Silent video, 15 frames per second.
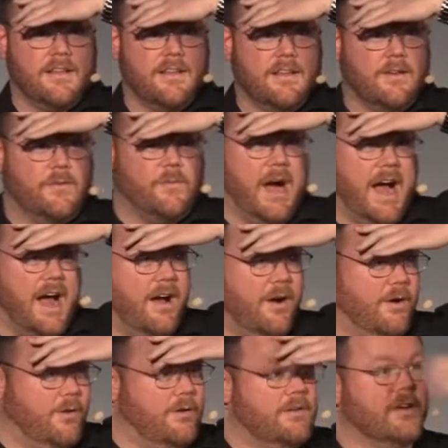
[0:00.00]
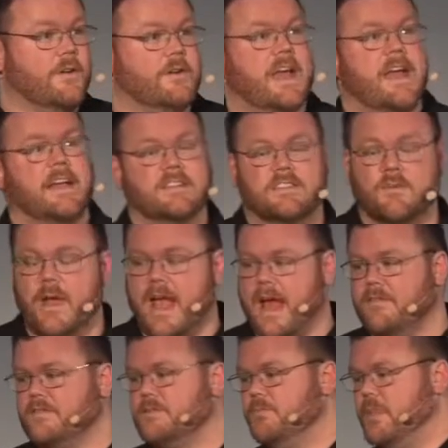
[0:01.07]
Wow. Okay, so we have
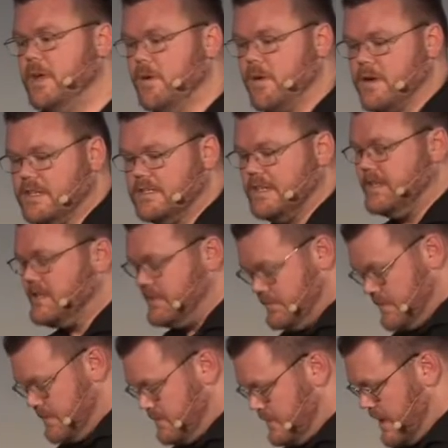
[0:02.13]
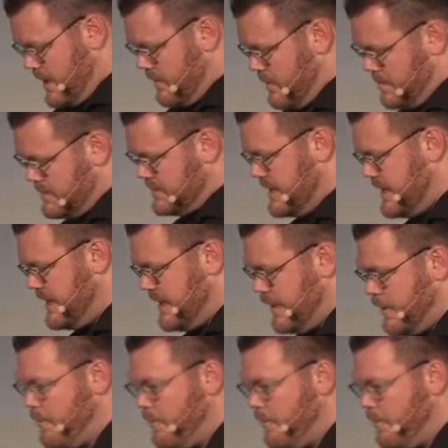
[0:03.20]
some big organization represented here.